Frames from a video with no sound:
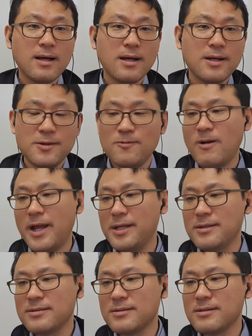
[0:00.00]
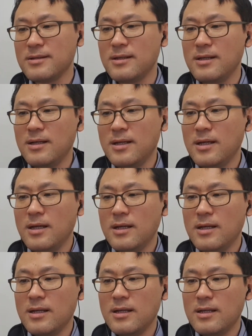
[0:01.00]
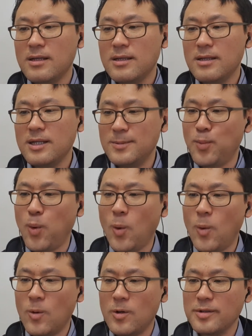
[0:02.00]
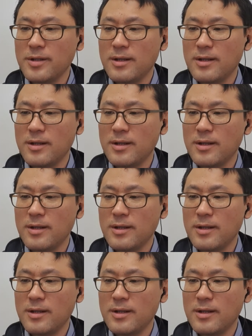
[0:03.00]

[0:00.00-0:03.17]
It rained. It poured.